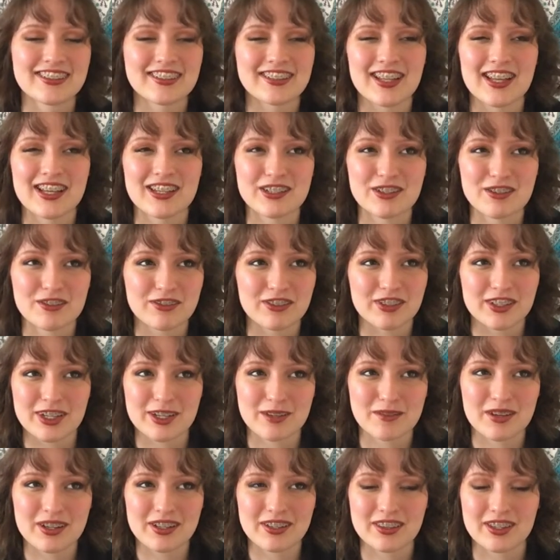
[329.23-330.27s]
I just forget
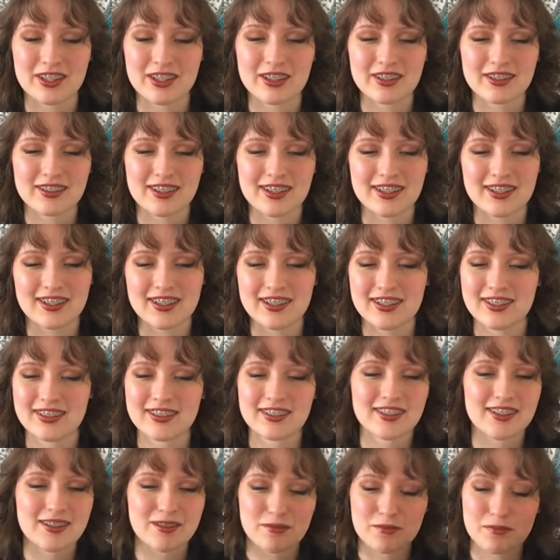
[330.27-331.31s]
about things kind of
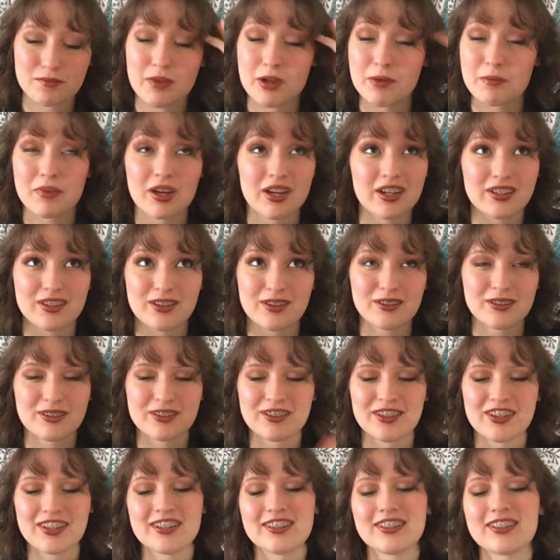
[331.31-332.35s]
easy. My mind goes
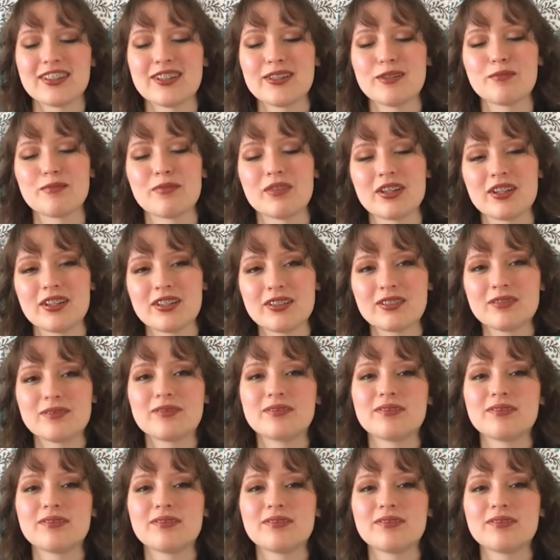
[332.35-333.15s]
crazy, but...